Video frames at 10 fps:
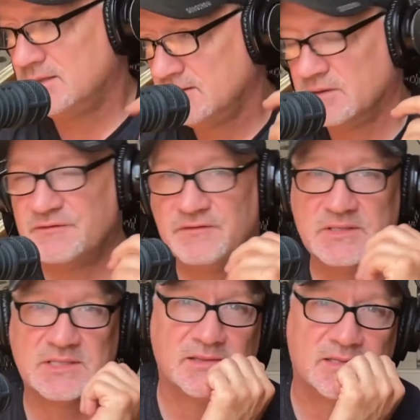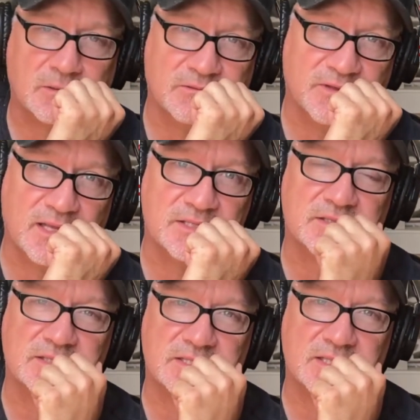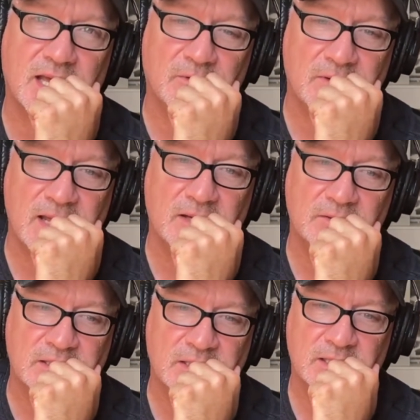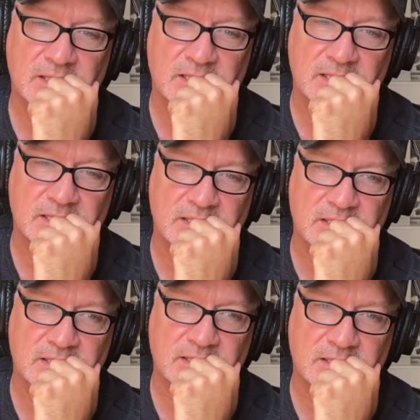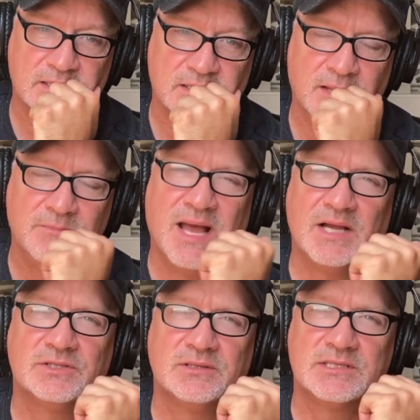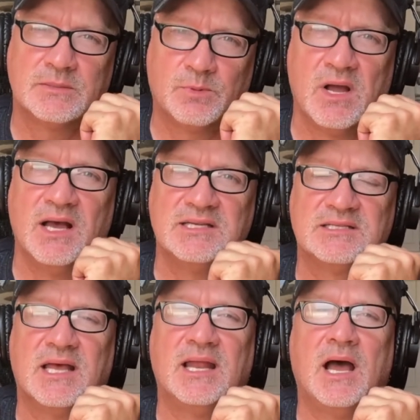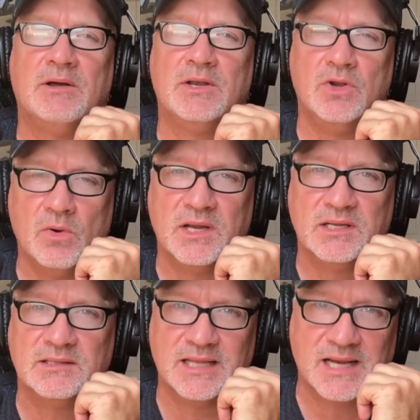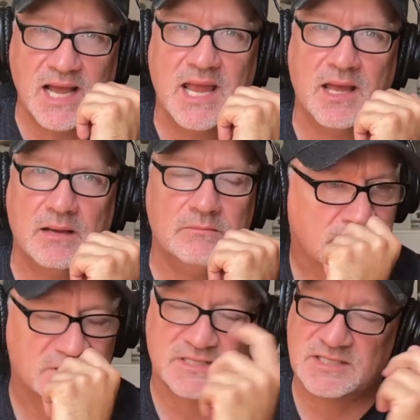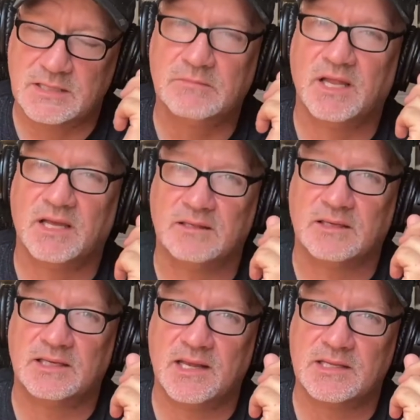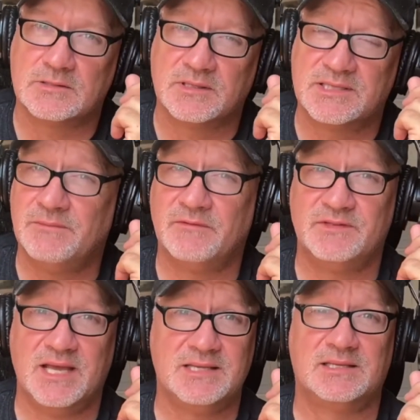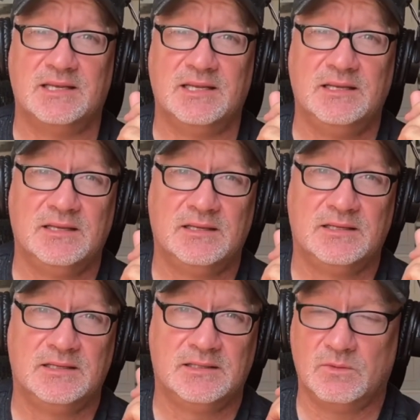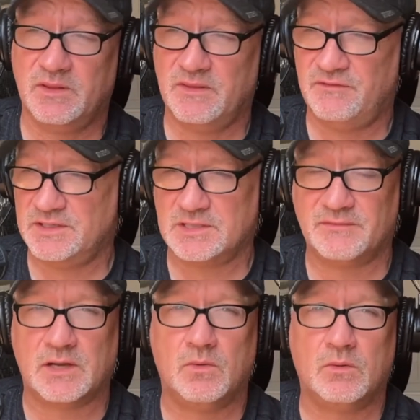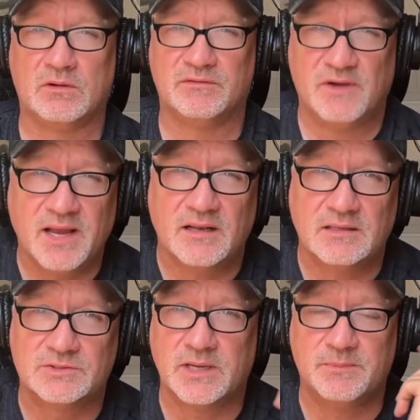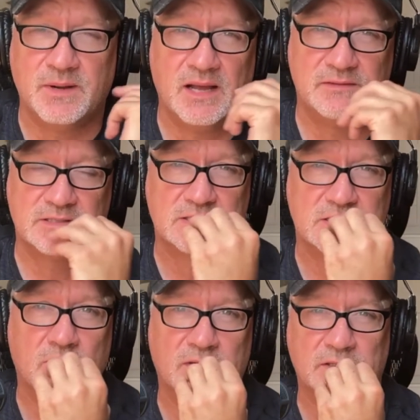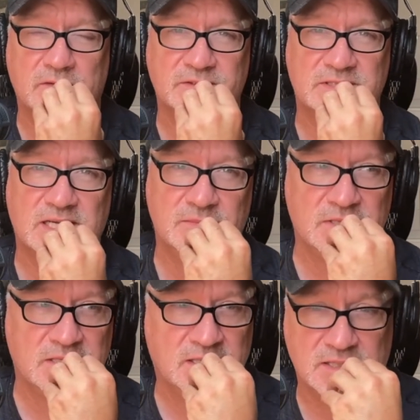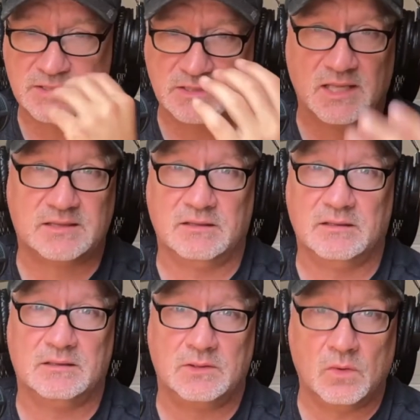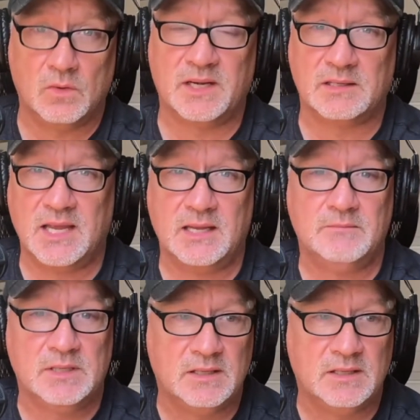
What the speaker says: Well, the Finns get their revenge this time around, and I'm actually surprised at how annoyed that I am, because it seemed like the Canadians were a team of destiny. The way they finished off that quarterfinal, Drake Batherson scoring in overtime, and just like the gold medal game,